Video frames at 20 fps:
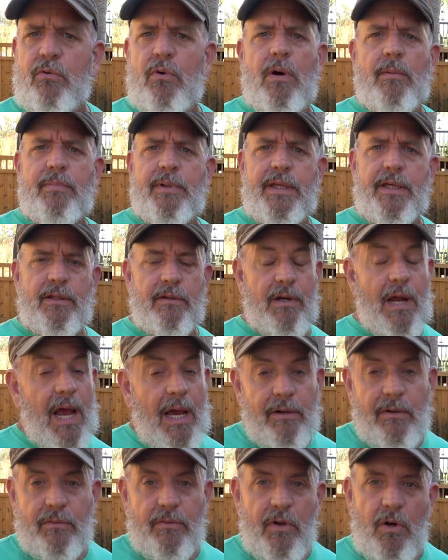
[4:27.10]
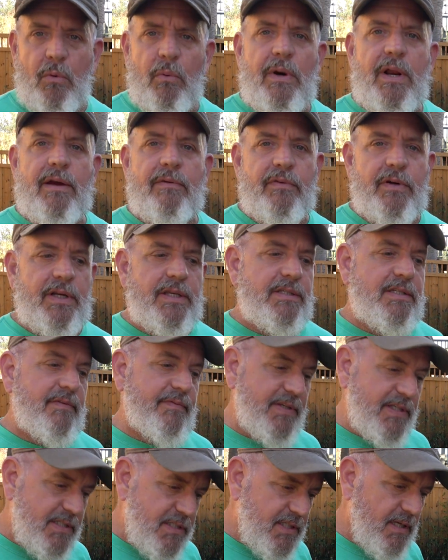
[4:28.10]
grub killer, I don't know, whatever it is.
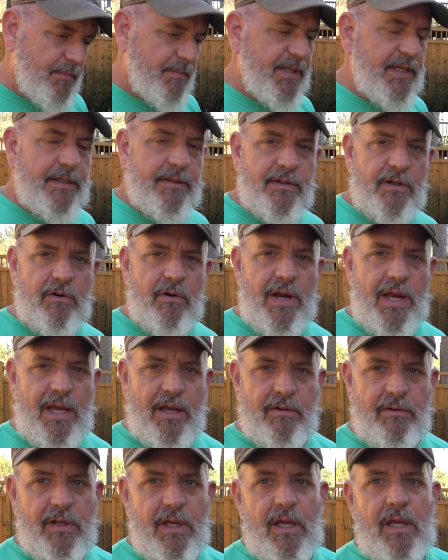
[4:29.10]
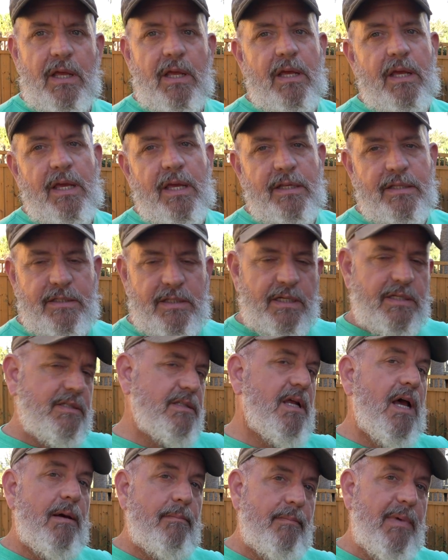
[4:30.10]
If it's something in the ground, it
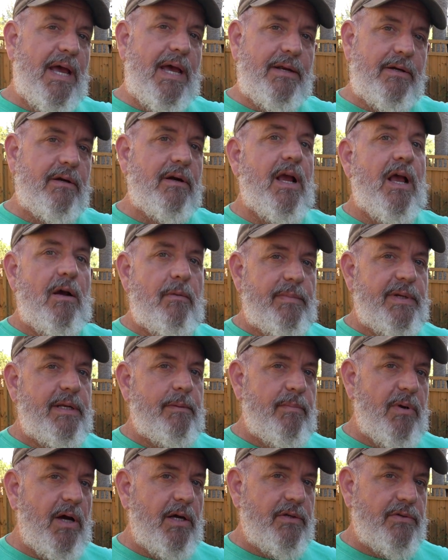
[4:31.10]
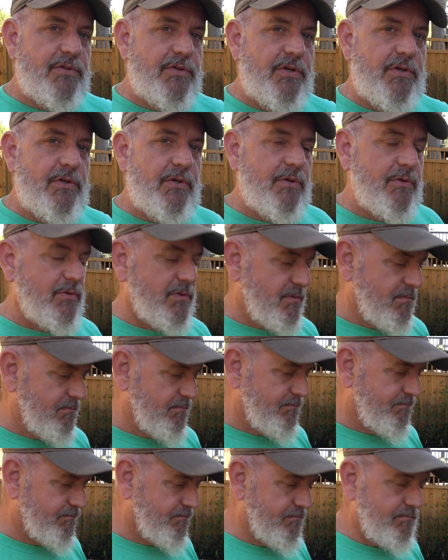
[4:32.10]
does not matter how many bottles you use.
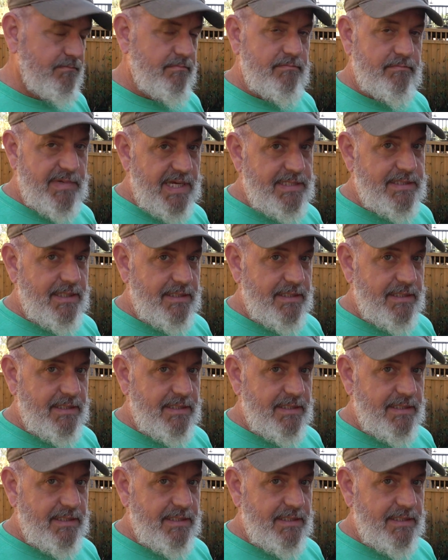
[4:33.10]
Make